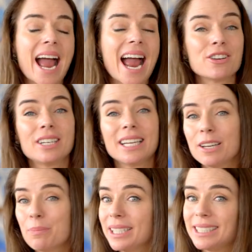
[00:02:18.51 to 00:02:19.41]
And you need
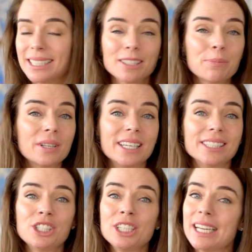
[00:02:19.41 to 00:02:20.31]
to be
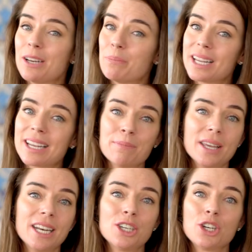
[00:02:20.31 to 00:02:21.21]
disciplined, you need to be
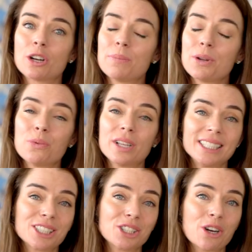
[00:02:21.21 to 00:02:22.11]
committed, you've got to be
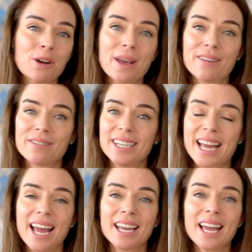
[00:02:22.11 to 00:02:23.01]
willing to show up every
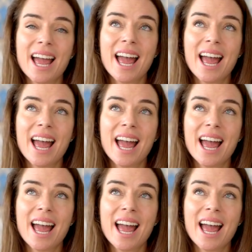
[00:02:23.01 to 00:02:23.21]
day.